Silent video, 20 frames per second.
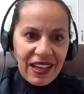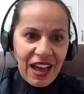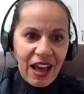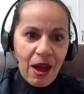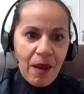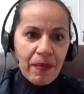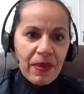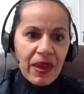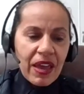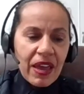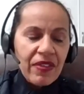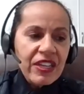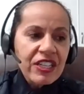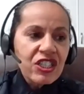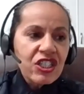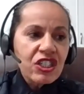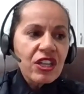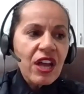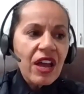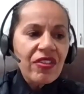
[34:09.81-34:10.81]
And
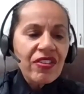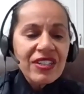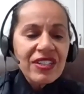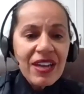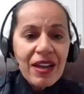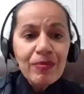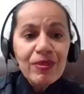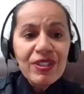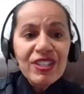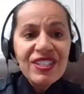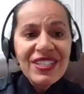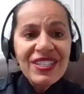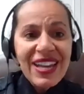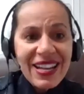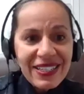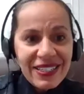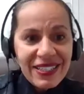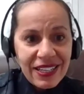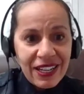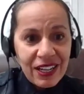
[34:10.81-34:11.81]
it's not the time to
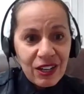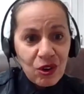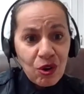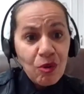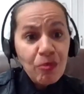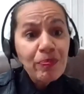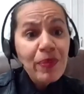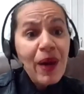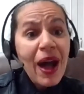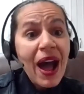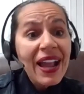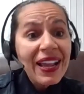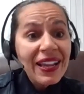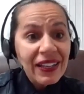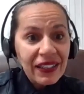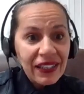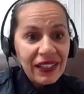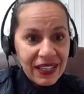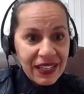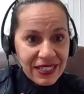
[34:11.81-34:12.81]
test it or
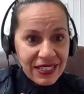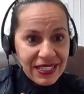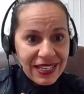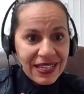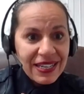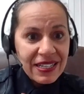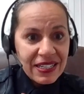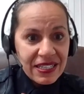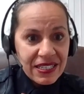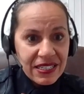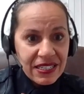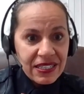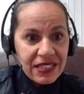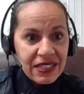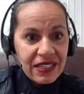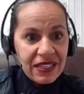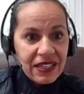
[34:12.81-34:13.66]
pilot it